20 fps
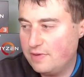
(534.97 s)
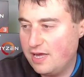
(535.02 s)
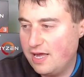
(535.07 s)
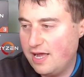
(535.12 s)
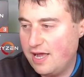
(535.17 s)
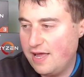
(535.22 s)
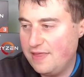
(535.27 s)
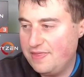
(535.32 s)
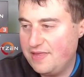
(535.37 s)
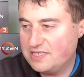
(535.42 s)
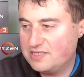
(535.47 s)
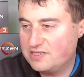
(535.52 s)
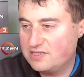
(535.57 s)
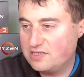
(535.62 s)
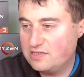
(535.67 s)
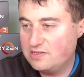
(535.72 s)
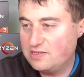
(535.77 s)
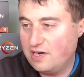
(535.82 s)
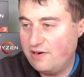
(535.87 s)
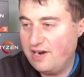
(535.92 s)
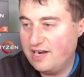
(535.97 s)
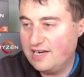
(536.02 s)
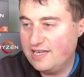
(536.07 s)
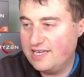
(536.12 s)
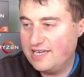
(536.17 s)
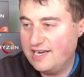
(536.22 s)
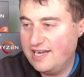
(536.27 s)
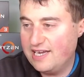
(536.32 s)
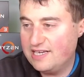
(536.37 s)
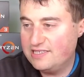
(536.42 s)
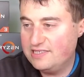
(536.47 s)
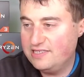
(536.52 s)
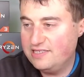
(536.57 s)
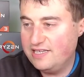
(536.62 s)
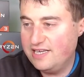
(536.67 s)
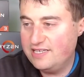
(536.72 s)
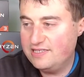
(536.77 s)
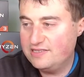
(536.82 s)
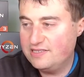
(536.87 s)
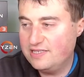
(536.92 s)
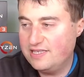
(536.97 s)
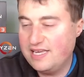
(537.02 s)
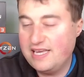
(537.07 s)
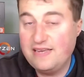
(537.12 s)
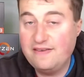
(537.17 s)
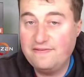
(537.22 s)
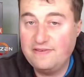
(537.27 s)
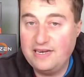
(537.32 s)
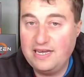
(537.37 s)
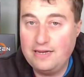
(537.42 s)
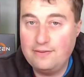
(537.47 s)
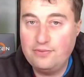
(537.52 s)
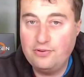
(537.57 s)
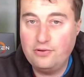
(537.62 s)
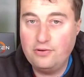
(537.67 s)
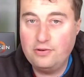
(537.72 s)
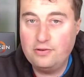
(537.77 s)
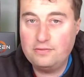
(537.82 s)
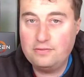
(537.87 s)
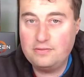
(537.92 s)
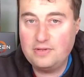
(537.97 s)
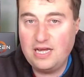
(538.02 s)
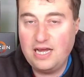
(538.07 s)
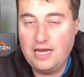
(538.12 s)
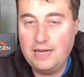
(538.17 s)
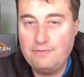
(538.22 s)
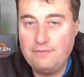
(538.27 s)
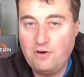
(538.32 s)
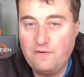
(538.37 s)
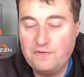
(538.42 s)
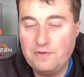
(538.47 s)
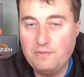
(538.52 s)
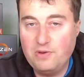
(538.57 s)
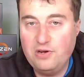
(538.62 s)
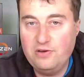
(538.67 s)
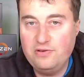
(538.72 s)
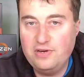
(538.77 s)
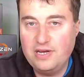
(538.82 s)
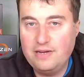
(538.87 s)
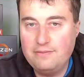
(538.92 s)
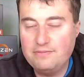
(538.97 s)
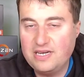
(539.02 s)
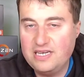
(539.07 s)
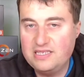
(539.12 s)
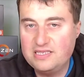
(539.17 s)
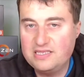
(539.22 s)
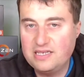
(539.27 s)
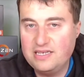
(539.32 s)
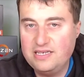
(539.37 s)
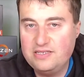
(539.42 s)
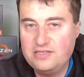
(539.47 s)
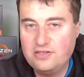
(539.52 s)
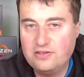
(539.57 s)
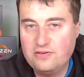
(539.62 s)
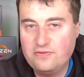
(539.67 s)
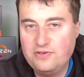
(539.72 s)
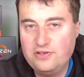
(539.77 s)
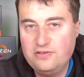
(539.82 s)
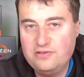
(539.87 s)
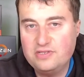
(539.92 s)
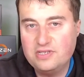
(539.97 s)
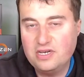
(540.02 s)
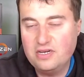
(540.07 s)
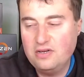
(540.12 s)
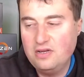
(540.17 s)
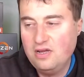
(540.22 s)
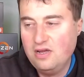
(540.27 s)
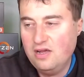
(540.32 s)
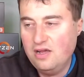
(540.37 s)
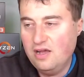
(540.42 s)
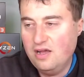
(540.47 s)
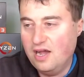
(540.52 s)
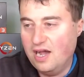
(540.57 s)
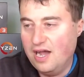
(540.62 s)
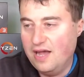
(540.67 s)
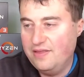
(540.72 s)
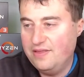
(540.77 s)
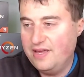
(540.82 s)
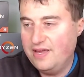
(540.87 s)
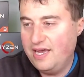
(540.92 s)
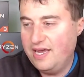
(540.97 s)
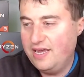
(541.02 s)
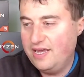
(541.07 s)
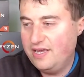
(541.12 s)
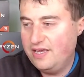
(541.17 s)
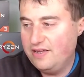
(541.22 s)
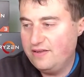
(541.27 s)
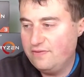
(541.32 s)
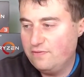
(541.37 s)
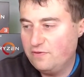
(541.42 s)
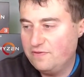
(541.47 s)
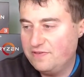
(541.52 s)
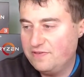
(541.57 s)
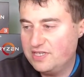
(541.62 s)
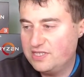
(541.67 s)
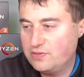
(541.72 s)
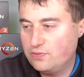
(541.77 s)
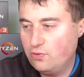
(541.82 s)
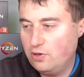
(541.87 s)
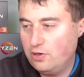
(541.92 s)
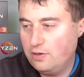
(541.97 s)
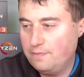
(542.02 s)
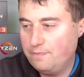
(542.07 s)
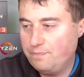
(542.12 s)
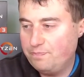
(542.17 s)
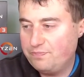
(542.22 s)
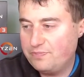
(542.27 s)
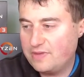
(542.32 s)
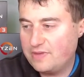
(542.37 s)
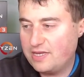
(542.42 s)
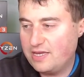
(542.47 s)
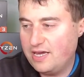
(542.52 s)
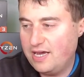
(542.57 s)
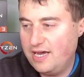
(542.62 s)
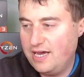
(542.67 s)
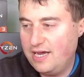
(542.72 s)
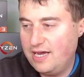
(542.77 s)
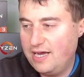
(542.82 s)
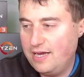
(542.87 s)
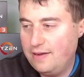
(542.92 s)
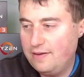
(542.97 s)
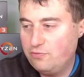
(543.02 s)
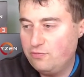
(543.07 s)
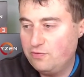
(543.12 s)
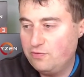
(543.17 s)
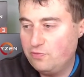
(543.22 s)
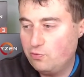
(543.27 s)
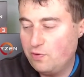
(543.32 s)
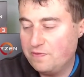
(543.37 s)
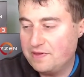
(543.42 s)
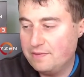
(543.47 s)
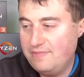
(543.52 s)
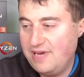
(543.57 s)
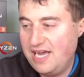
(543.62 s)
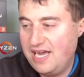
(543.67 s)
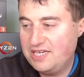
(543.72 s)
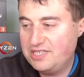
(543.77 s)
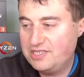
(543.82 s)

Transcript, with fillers: and that's directly connecting into the Ethernet port um, of the modem basically to the router. And then with this one, uh, with, with, the mesh